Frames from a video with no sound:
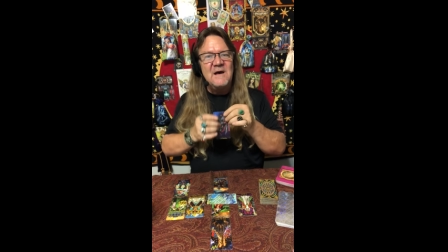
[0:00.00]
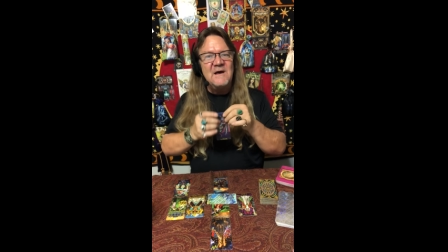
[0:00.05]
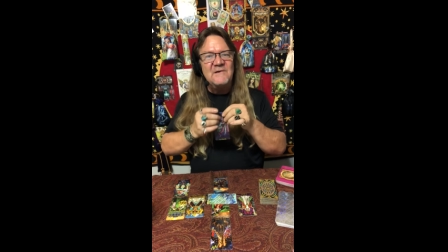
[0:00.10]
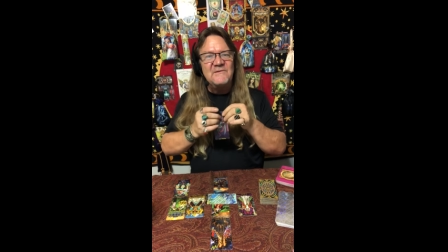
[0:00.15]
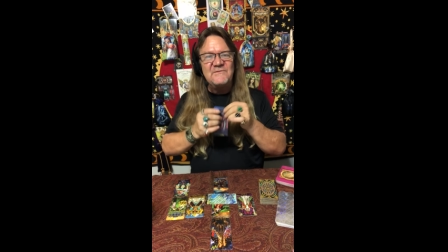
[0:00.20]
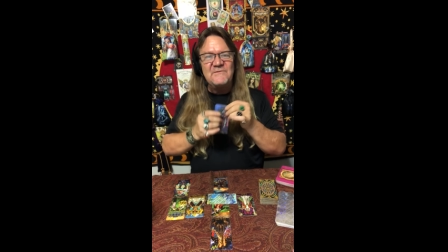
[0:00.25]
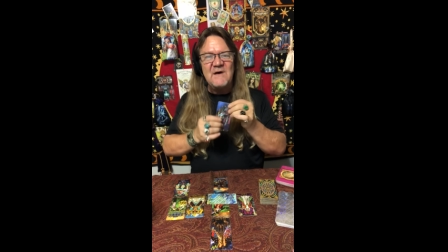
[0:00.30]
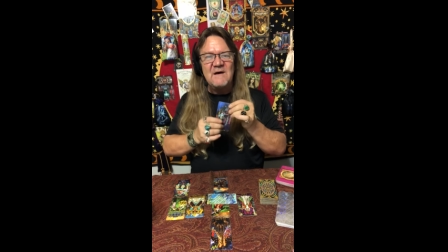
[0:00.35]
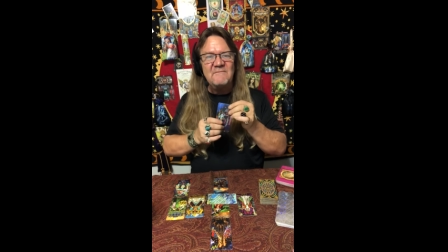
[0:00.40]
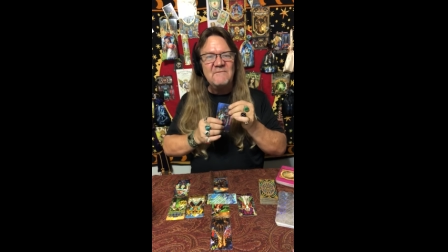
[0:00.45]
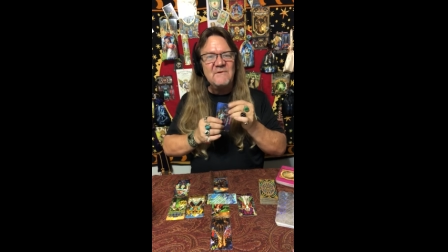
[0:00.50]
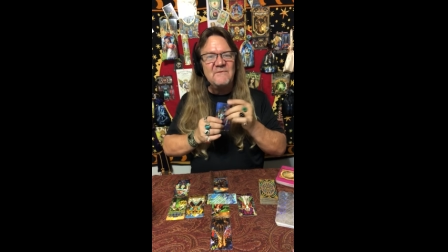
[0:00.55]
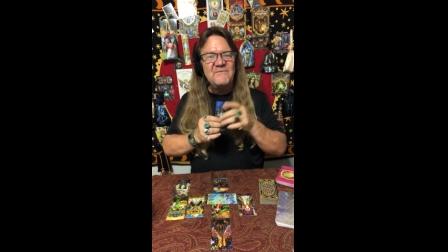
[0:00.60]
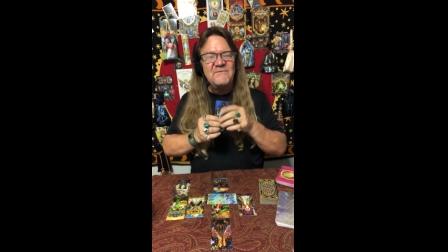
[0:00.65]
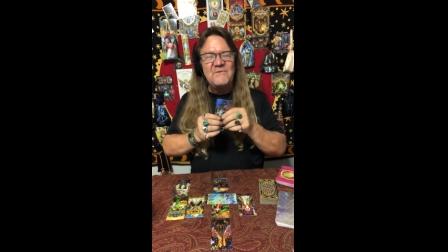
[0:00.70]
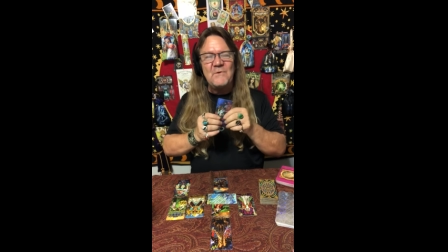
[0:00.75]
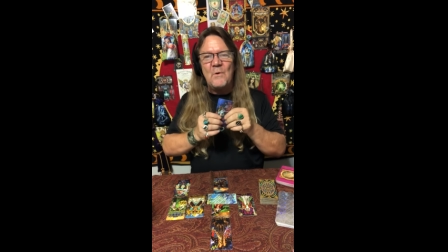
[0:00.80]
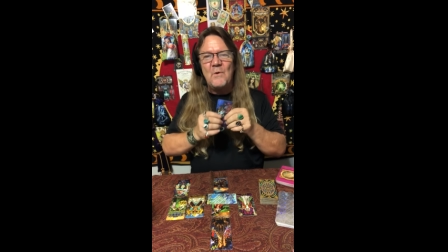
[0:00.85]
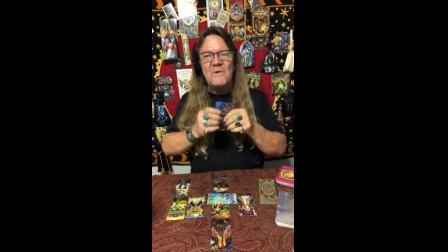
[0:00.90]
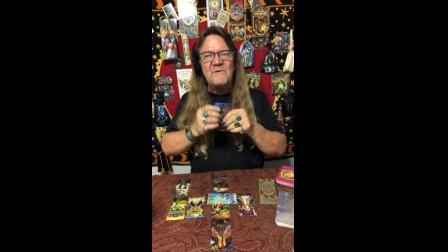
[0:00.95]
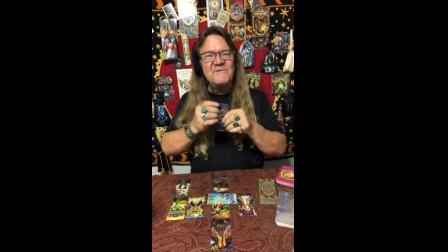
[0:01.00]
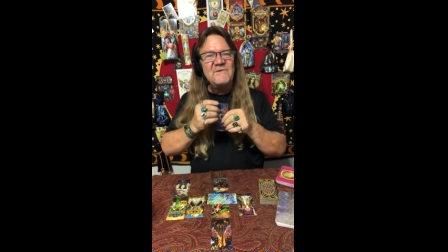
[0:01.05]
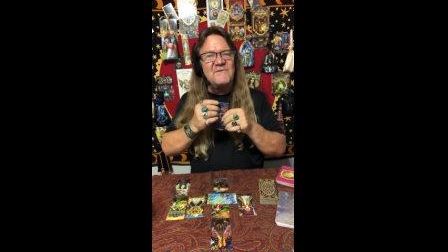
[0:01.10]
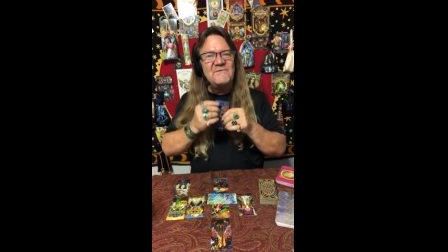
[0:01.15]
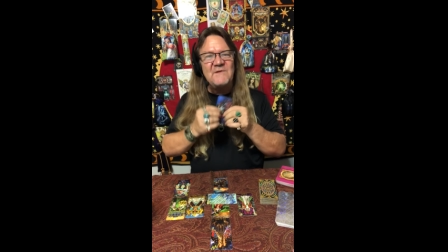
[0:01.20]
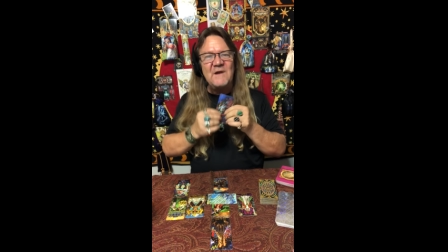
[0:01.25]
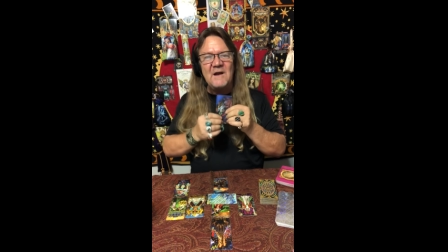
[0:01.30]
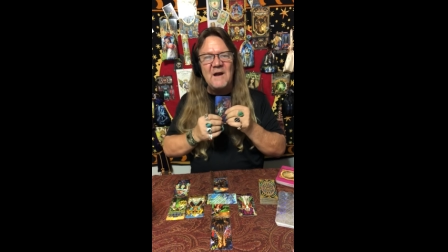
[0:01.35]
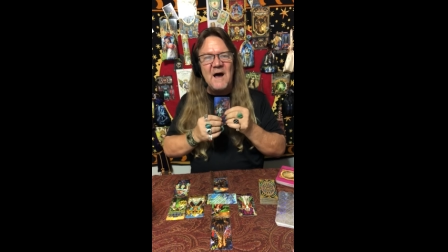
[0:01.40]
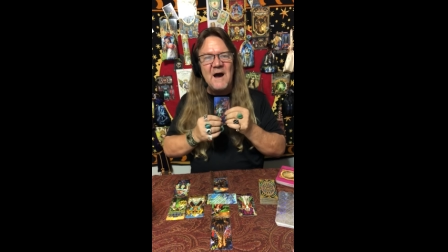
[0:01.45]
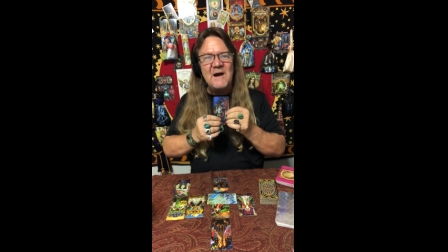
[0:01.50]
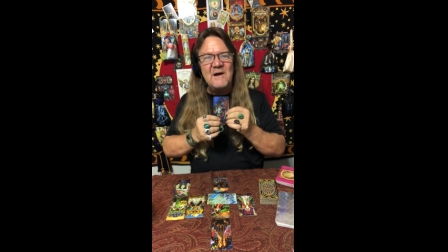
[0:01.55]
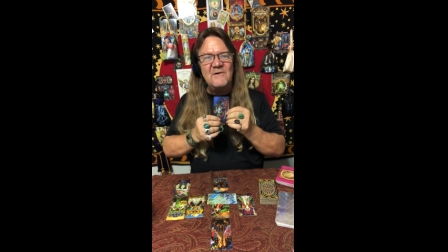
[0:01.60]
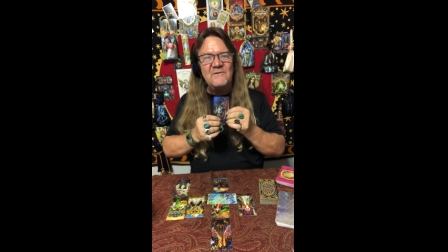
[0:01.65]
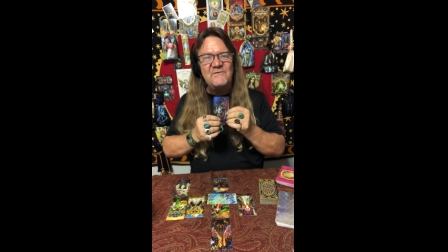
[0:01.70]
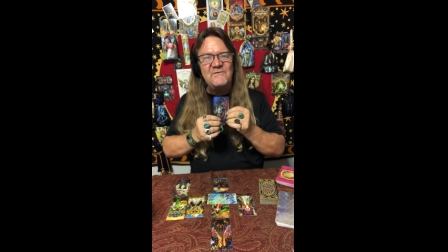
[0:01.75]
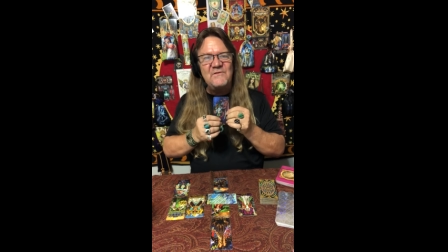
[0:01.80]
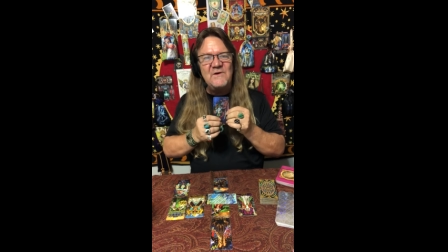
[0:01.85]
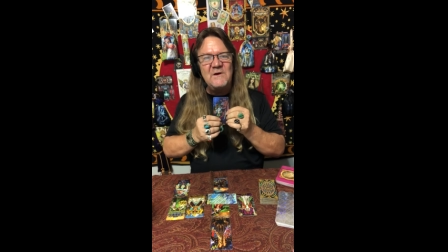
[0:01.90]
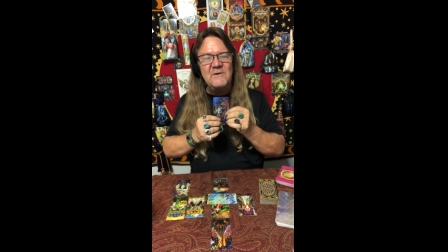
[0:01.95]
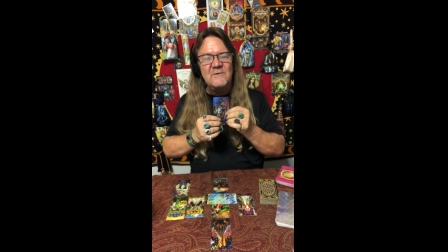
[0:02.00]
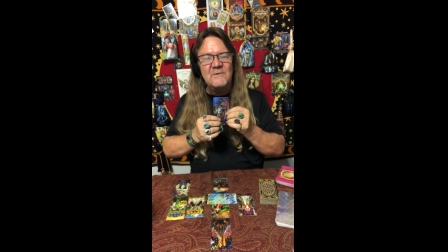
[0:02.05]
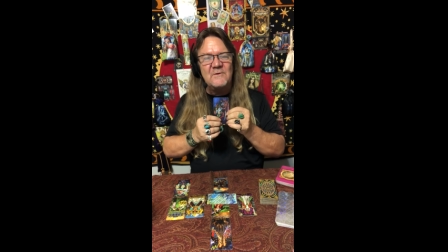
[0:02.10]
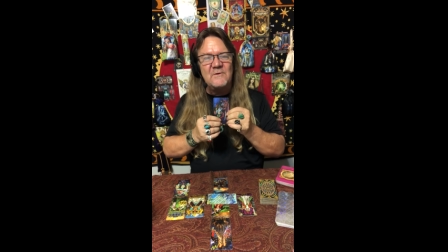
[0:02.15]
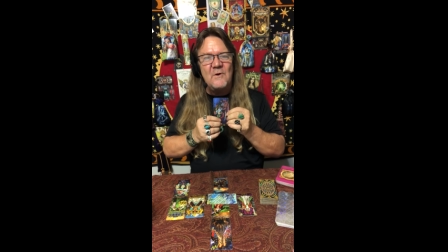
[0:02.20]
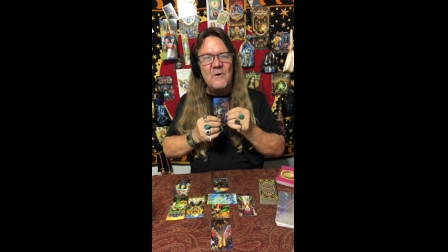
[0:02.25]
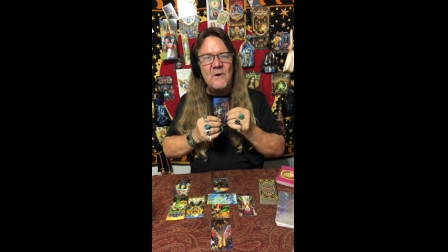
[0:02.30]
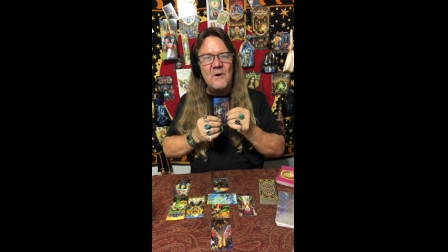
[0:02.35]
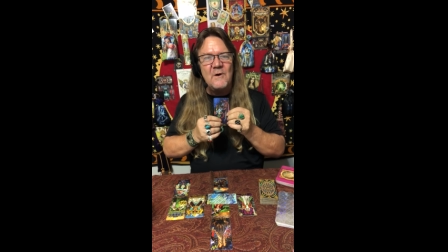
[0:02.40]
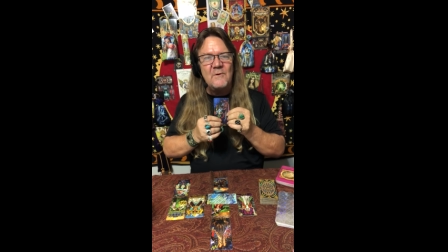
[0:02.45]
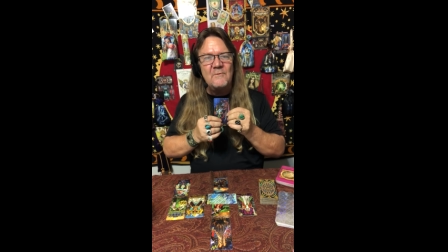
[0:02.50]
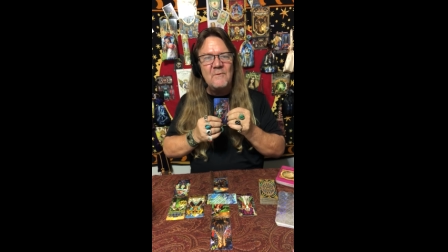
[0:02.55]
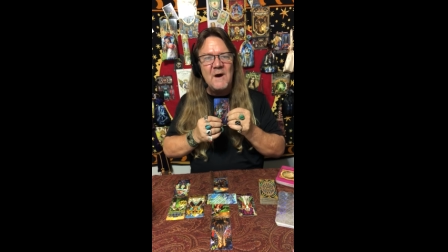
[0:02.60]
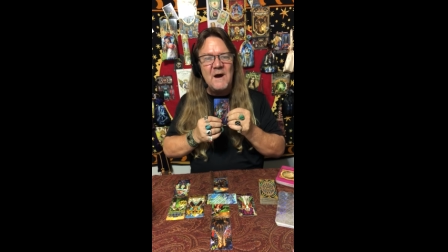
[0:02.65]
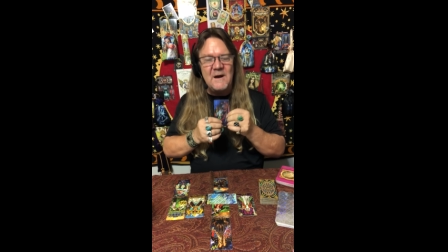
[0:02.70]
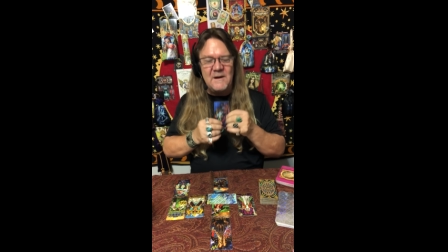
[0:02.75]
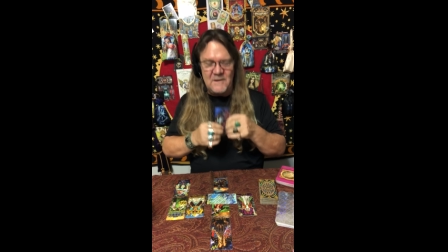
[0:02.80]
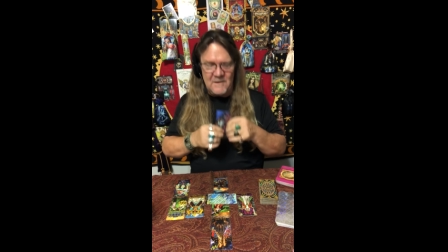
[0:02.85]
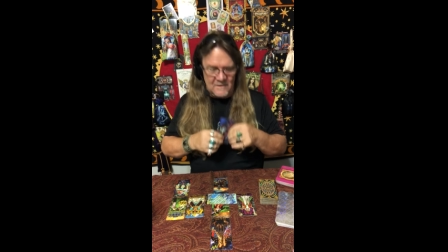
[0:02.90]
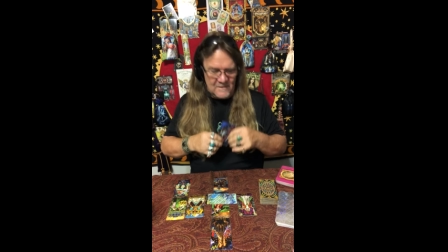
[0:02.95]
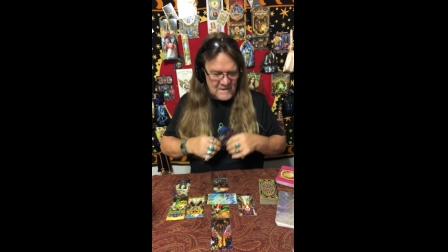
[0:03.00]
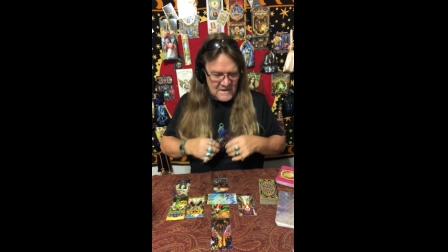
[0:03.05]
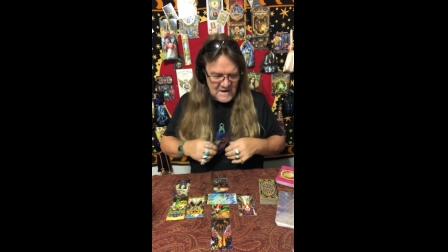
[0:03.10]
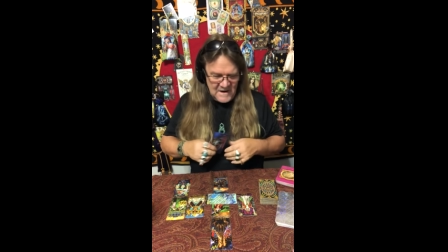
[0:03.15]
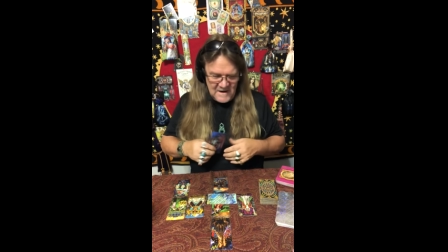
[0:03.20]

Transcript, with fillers: Seven of Swords is the liar cheater card right here.